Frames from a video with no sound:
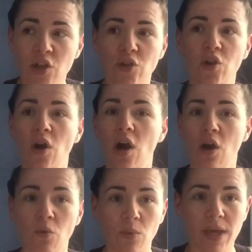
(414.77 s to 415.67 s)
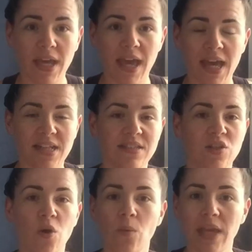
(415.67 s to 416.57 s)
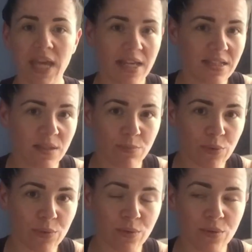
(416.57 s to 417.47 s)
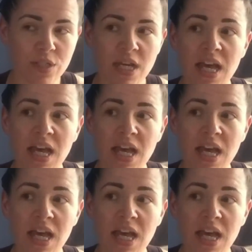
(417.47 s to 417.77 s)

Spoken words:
not whole weekends, not weekends abroad.